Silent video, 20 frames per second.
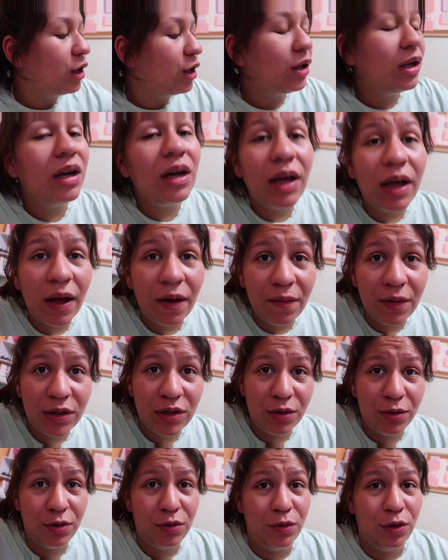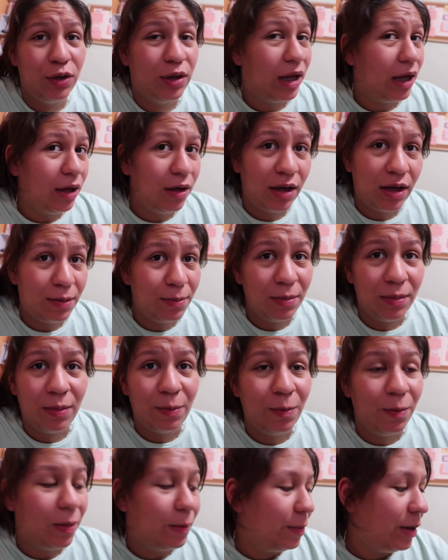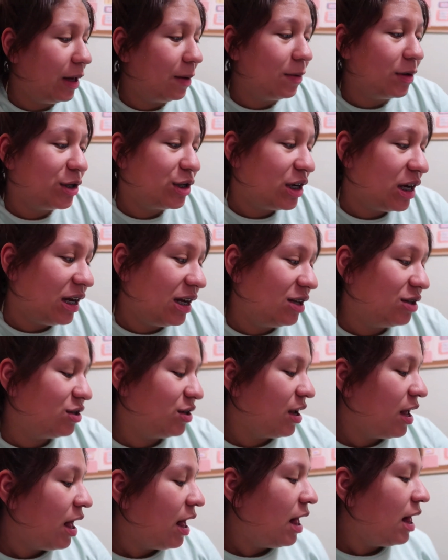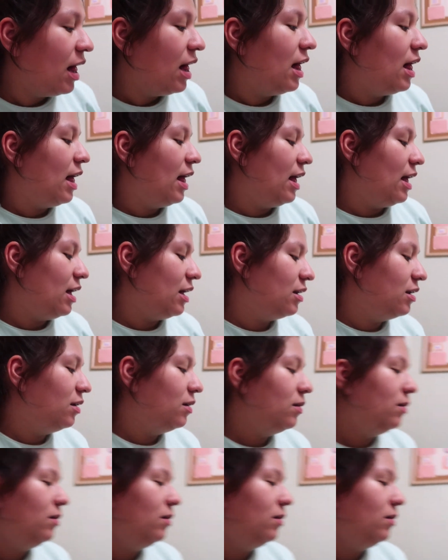need a cover too that you can be able to change, and